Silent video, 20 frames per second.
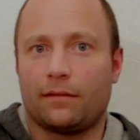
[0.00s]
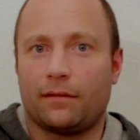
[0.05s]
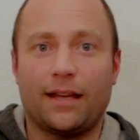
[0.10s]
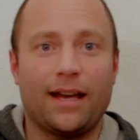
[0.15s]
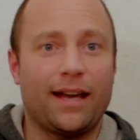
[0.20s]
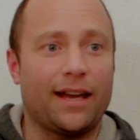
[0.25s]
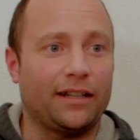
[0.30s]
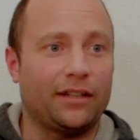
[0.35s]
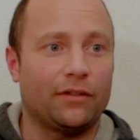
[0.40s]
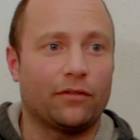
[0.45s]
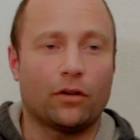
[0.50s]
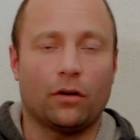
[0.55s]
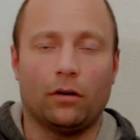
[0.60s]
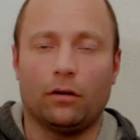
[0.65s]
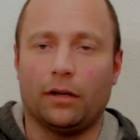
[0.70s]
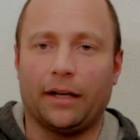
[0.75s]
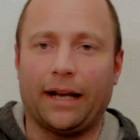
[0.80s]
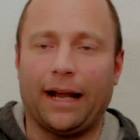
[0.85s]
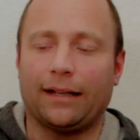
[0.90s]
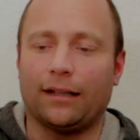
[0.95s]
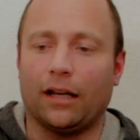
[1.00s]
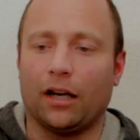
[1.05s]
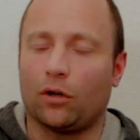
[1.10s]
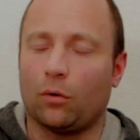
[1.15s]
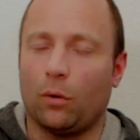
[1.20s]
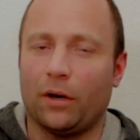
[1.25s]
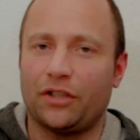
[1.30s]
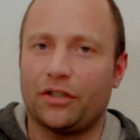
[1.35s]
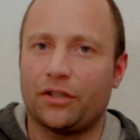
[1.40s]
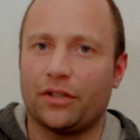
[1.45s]
there you've got a
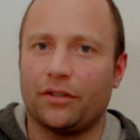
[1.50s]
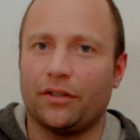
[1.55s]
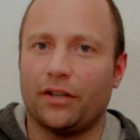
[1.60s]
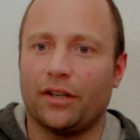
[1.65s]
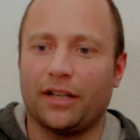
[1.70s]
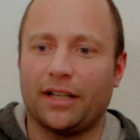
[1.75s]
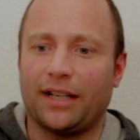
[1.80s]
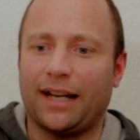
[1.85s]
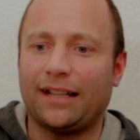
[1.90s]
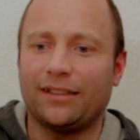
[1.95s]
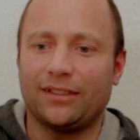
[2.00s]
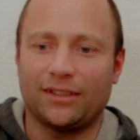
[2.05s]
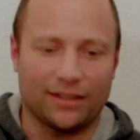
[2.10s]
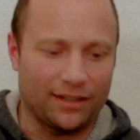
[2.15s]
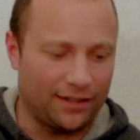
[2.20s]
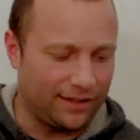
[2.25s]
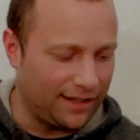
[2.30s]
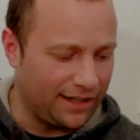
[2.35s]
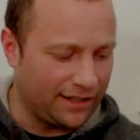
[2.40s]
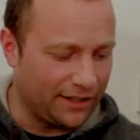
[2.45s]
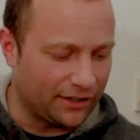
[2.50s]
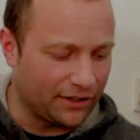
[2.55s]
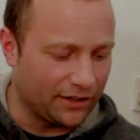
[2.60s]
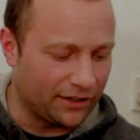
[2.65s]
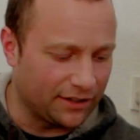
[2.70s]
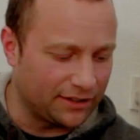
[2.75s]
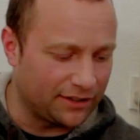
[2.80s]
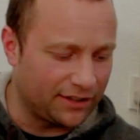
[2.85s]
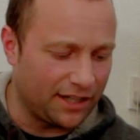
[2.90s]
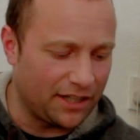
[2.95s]
question and an answer. Then you can
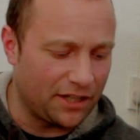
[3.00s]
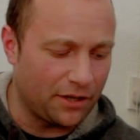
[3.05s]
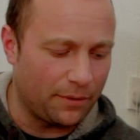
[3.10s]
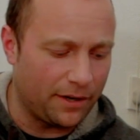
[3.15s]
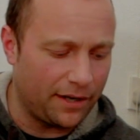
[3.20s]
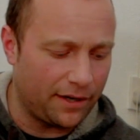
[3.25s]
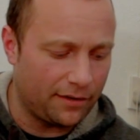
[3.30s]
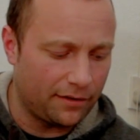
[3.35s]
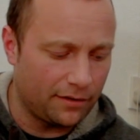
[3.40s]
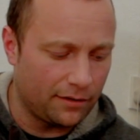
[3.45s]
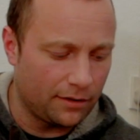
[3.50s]
continue it.